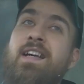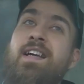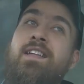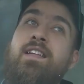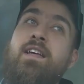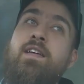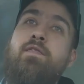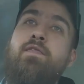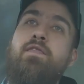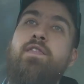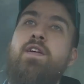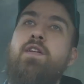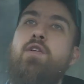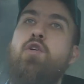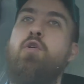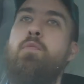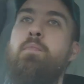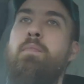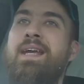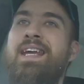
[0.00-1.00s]
it did fail
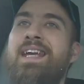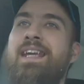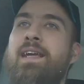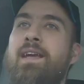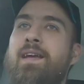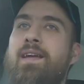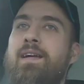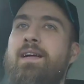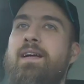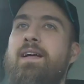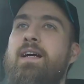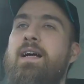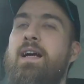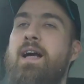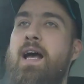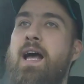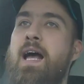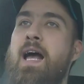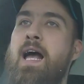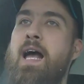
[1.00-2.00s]
on me
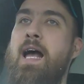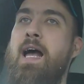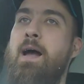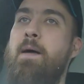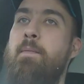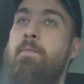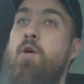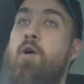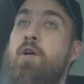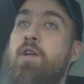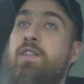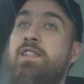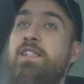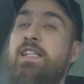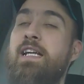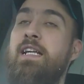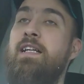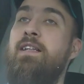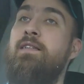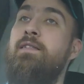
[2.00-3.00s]
on a
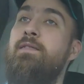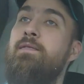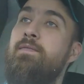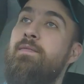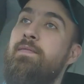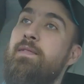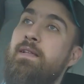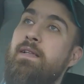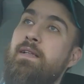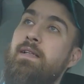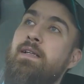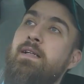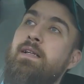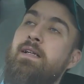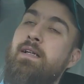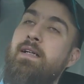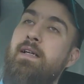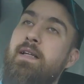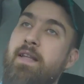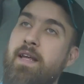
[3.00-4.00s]
ceiling.
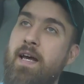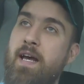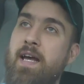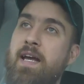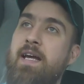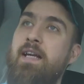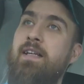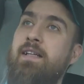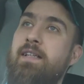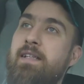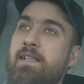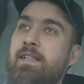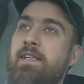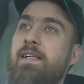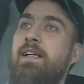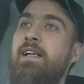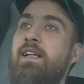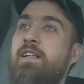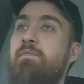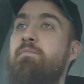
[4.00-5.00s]
Now,
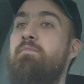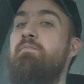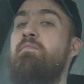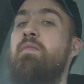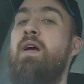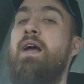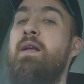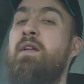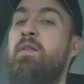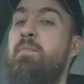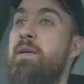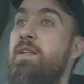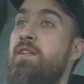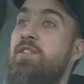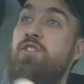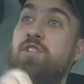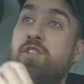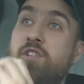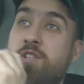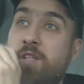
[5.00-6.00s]
it might have been
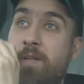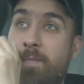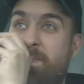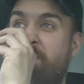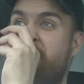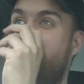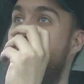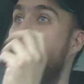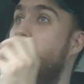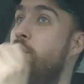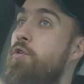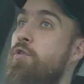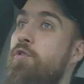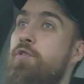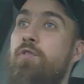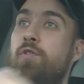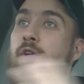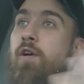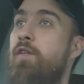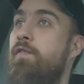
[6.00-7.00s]
just
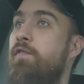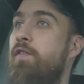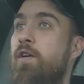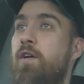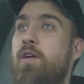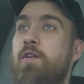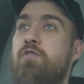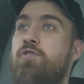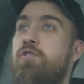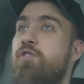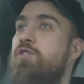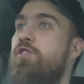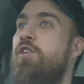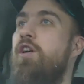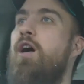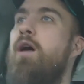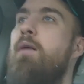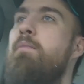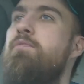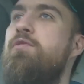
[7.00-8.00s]
2 out of 100
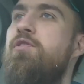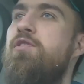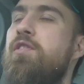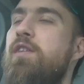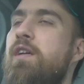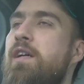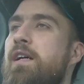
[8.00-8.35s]
jobs.